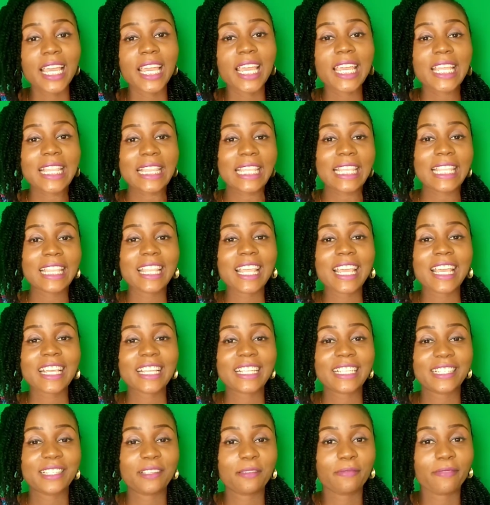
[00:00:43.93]
in the
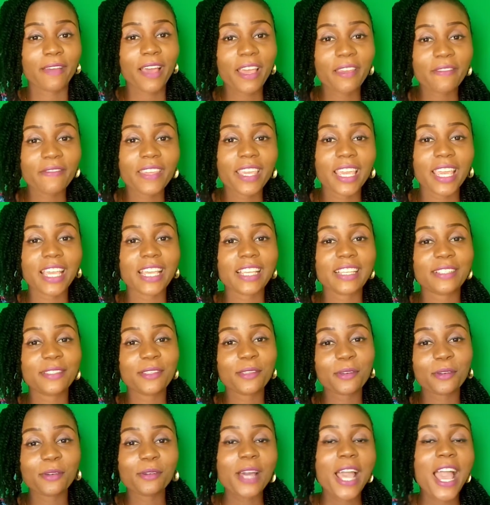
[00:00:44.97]
next five years
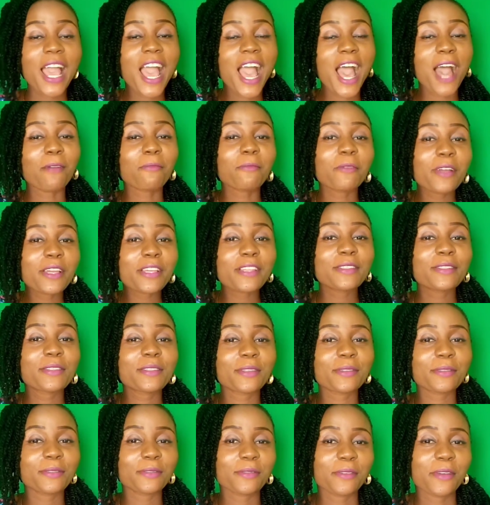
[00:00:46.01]
so i'm going
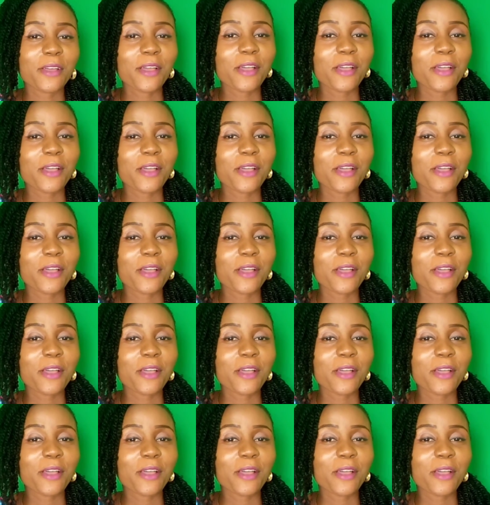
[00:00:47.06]
to